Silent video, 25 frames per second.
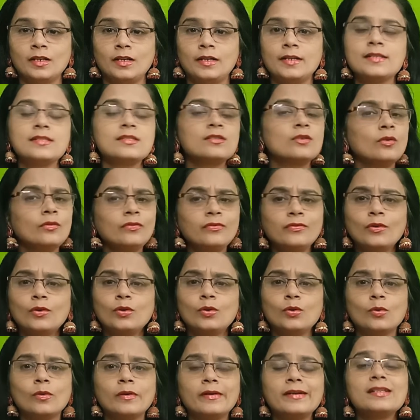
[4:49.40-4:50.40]
It is not
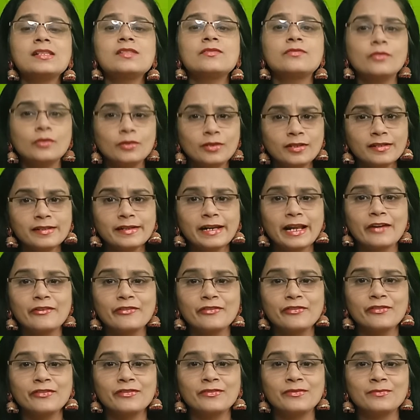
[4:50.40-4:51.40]
photo, it is
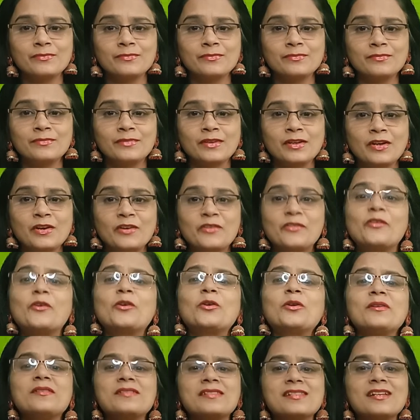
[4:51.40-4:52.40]
photograph.
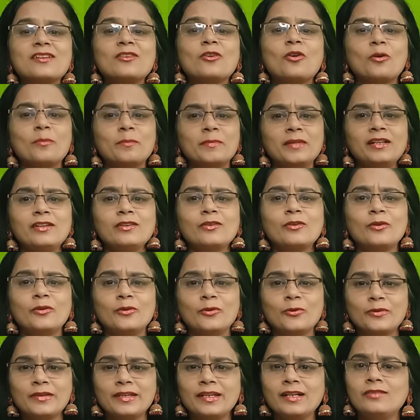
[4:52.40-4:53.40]
Photo is a normal
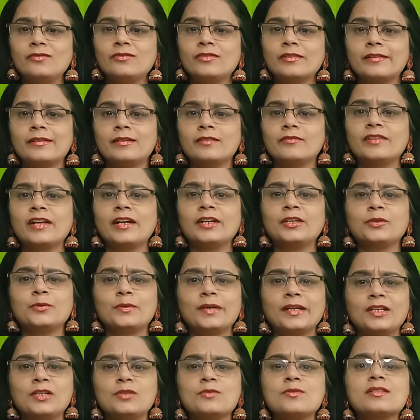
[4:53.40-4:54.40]
colloquial word that you
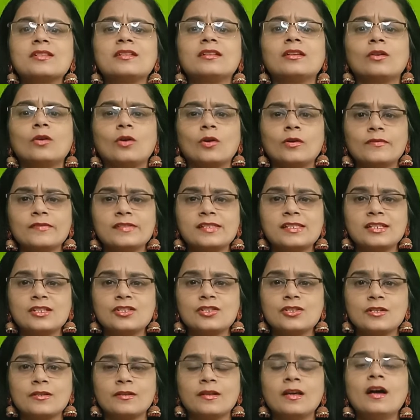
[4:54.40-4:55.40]
can use in the
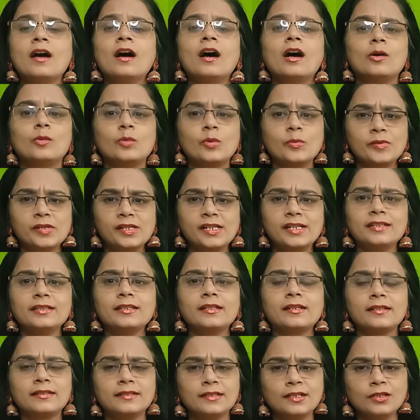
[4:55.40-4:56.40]
conversation. However, in
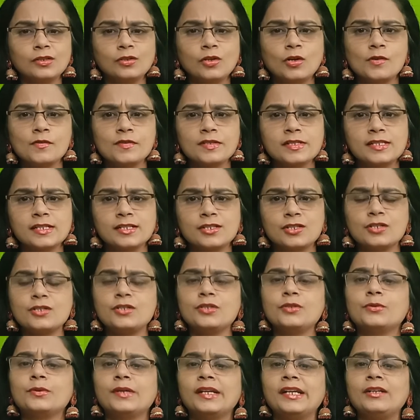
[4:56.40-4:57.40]
the written
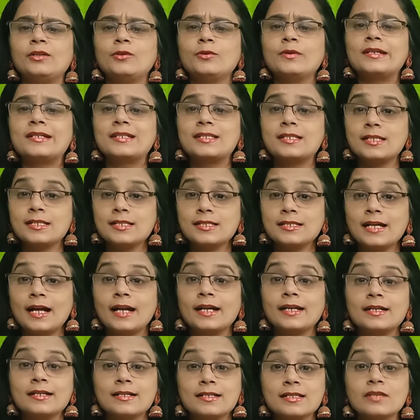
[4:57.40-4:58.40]
conversation, you need to insist
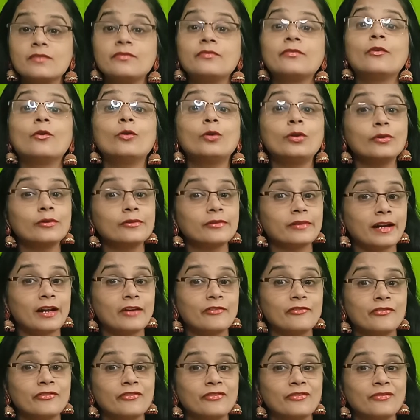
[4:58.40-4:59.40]
that it is a
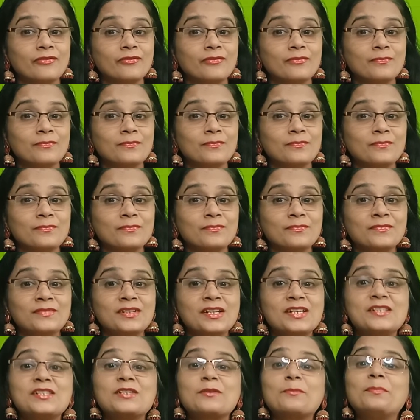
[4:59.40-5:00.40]
photograph.
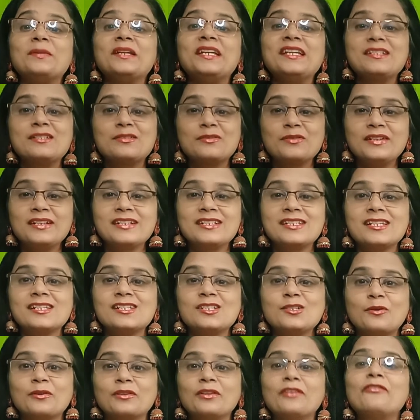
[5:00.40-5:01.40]
So please do
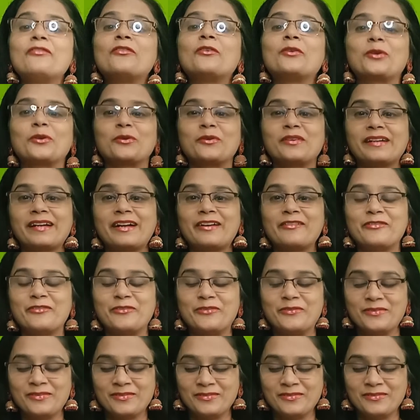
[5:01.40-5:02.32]
insist on the photograph.